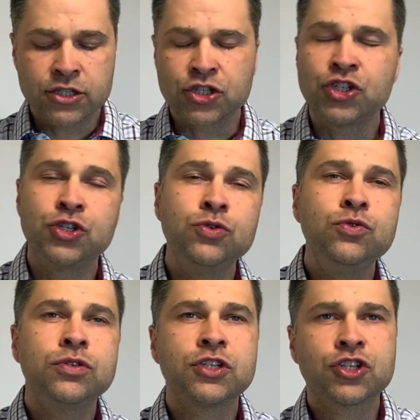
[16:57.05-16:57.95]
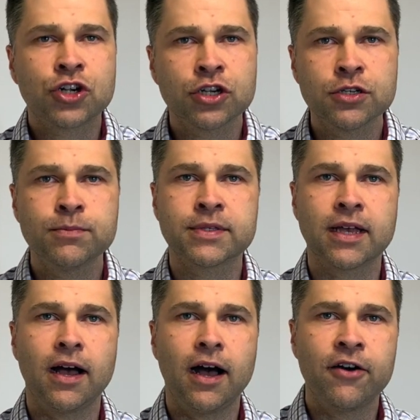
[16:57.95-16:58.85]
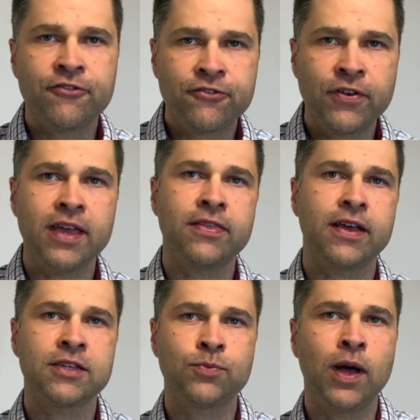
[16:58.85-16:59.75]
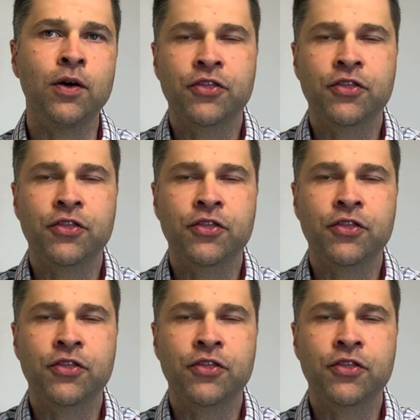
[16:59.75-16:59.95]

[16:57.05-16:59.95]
to choose the terms of faith as well,